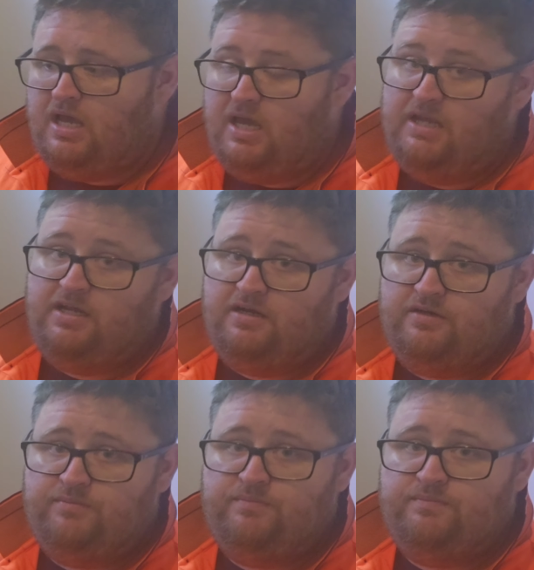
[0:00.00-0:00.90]
and I'm
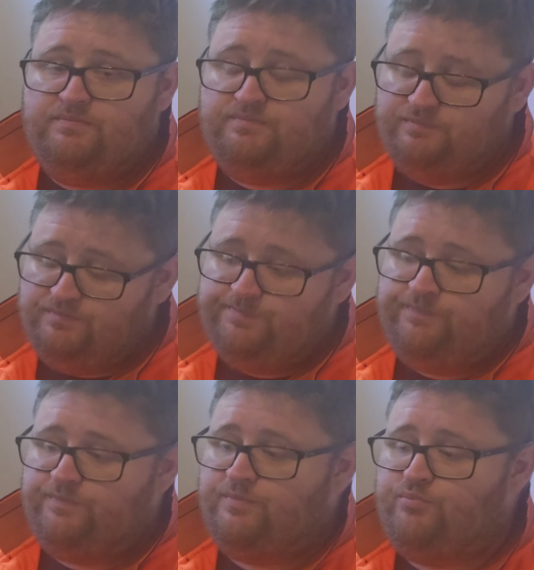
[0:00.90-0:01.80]

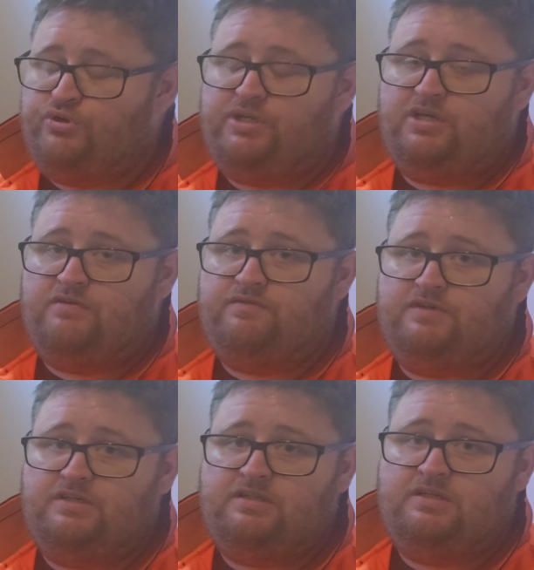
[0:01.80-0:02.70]
pretty
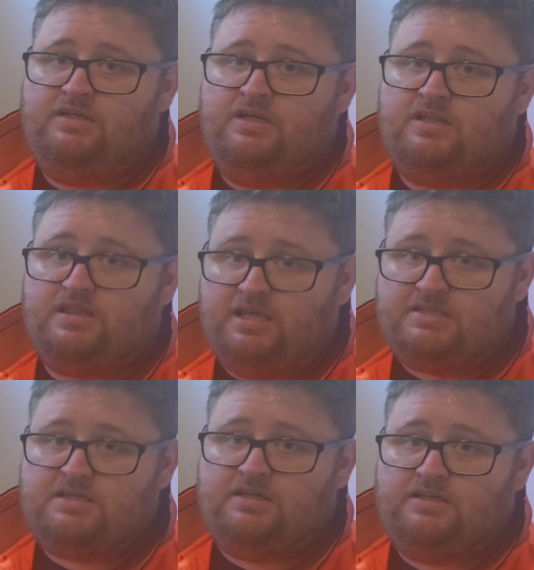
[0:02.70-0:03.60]
confident that's
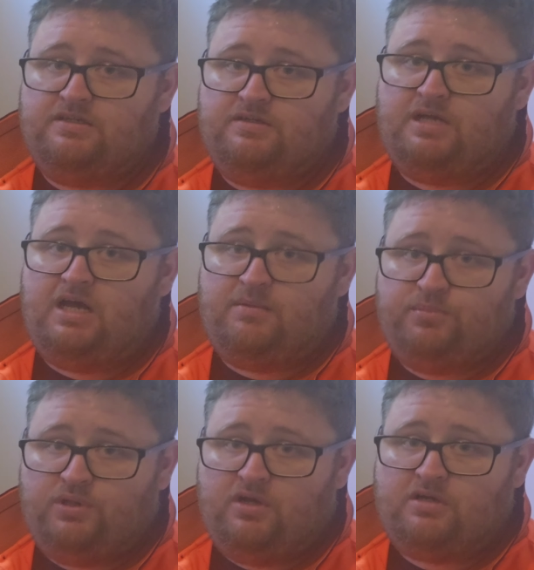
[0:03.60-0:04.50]
going to
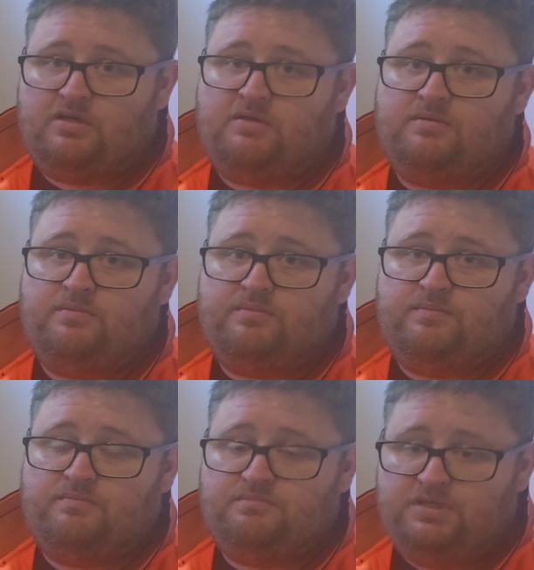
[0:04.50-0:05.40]
unblock
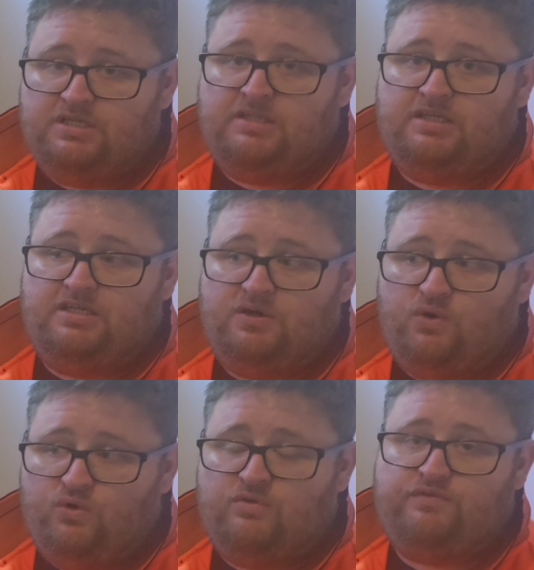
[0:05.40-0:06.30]
nearly
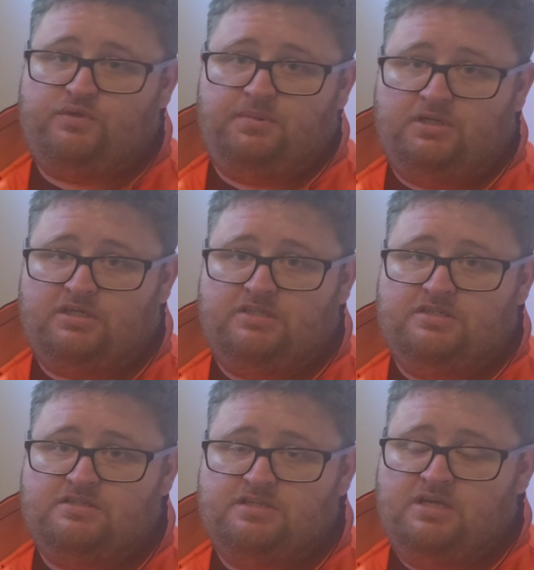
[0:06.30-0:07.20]
all of your blockages.